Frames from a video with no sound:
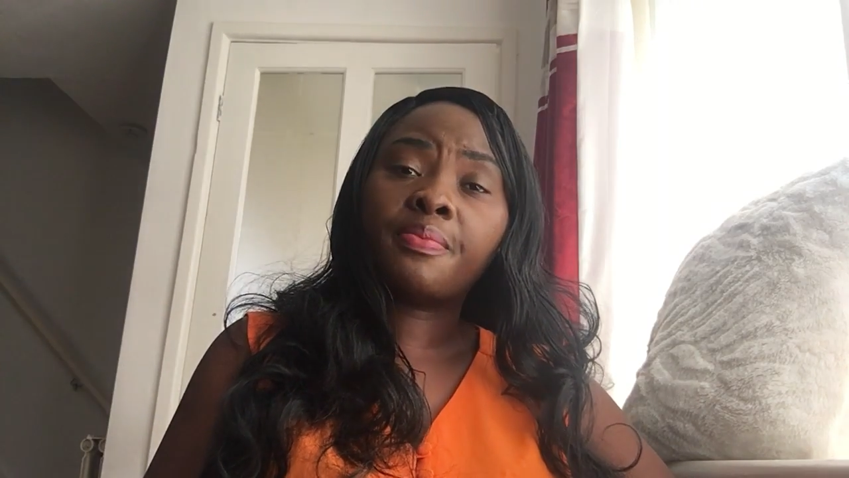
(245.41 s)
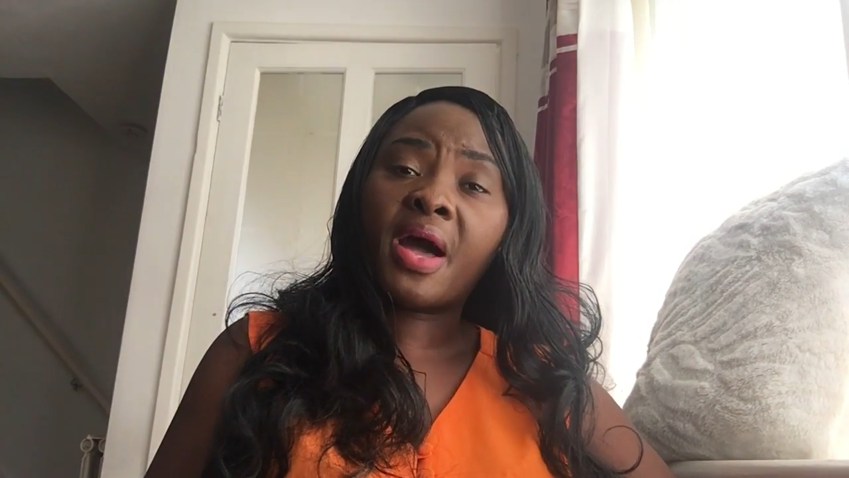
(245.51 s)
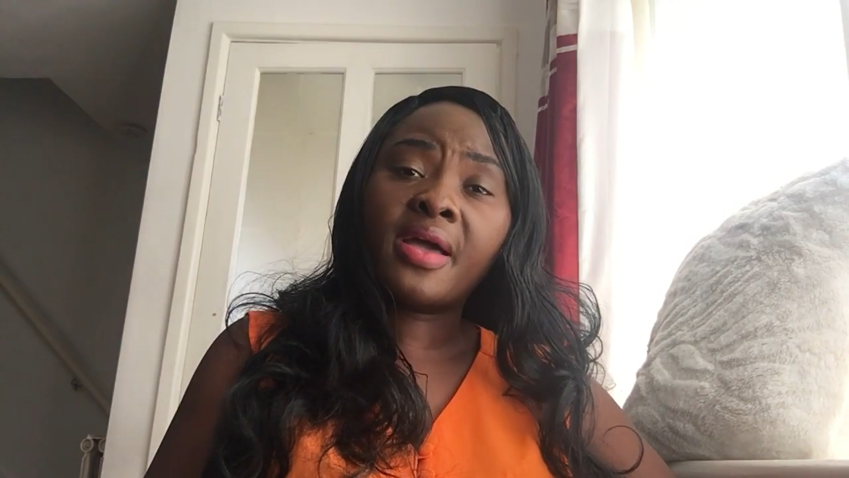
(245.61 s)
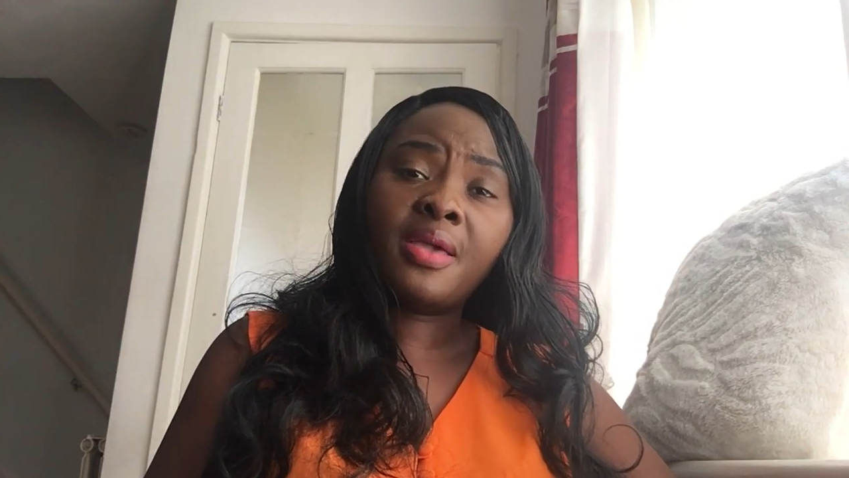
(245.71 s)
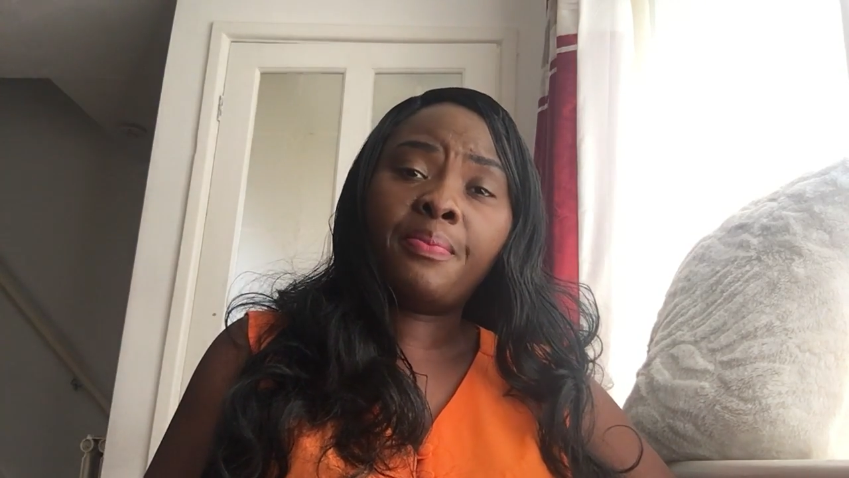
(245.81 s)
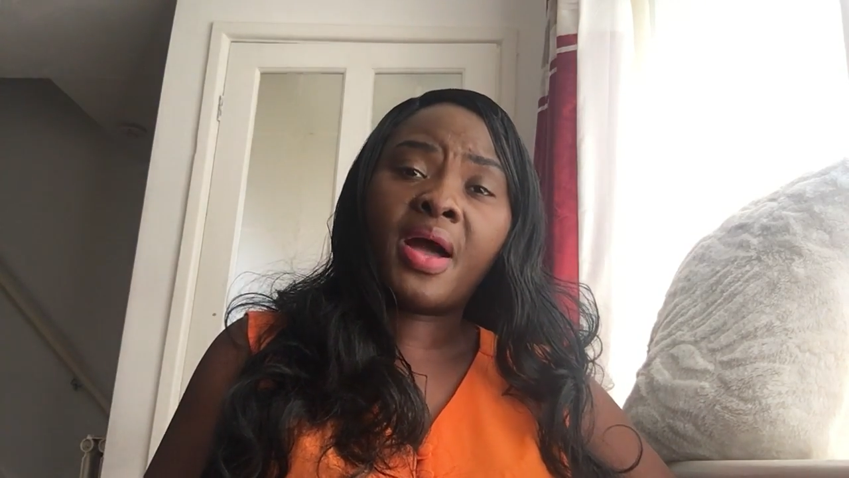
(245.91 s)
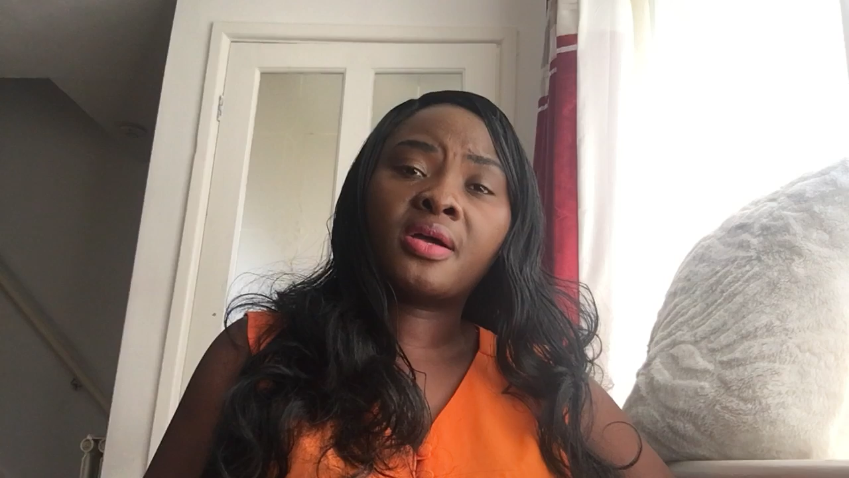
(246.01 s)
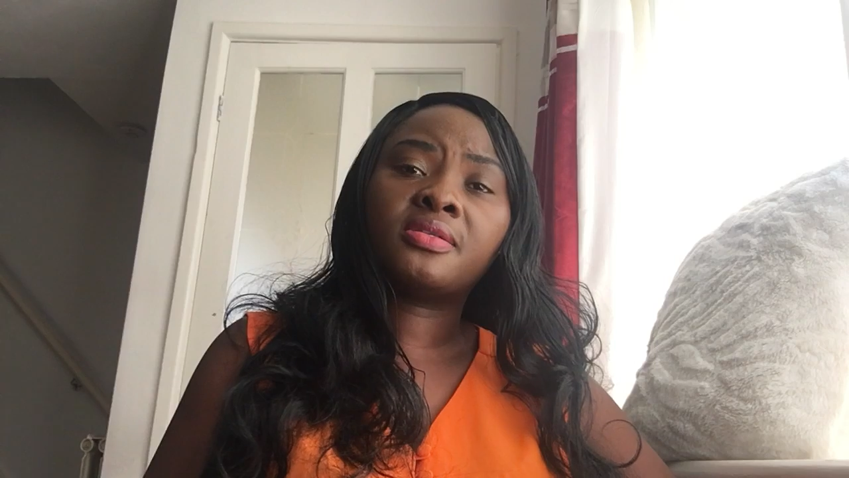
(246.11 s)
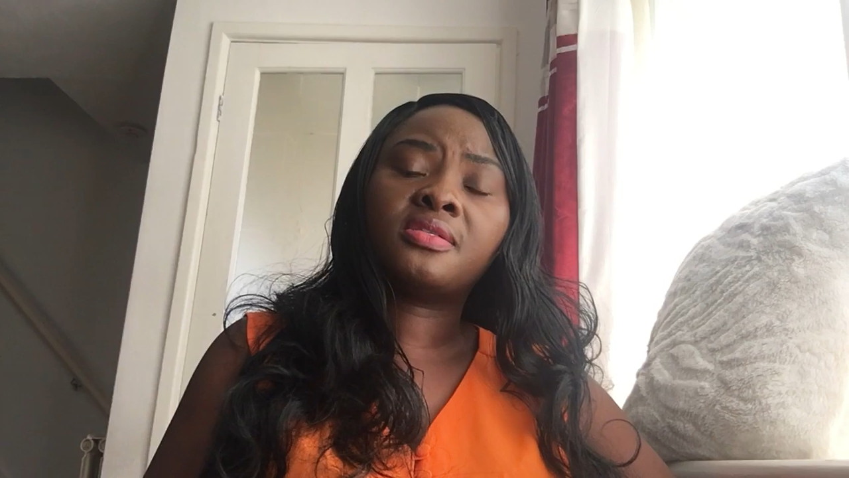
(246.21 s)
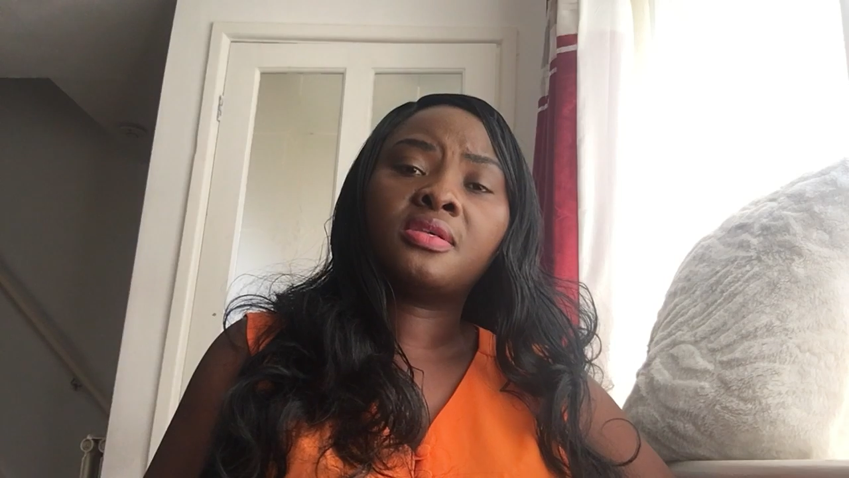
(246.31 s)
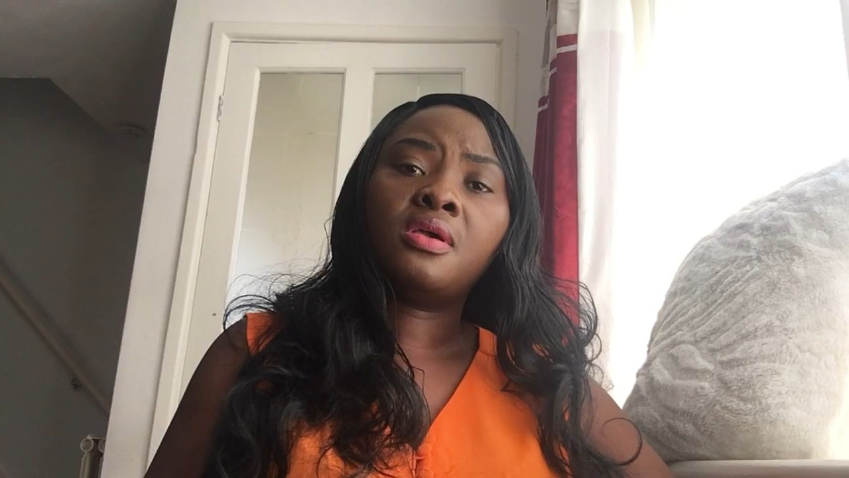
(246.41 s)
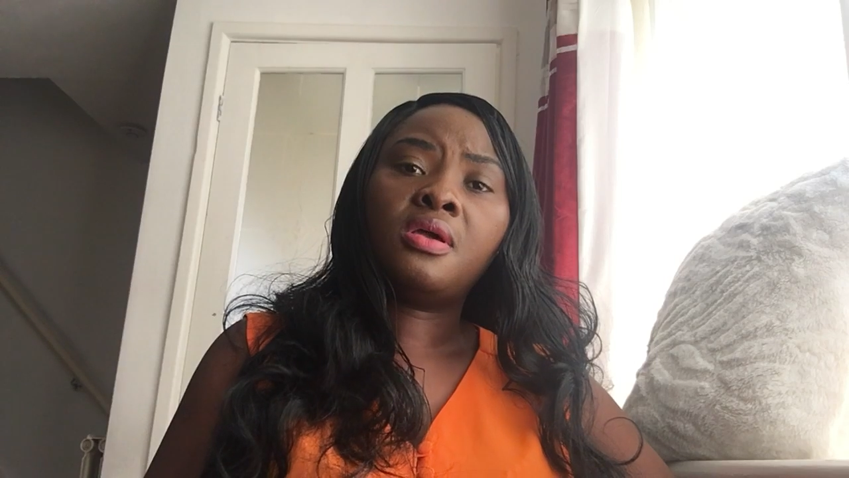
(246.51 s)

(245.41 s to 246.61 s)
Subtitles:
about impacts,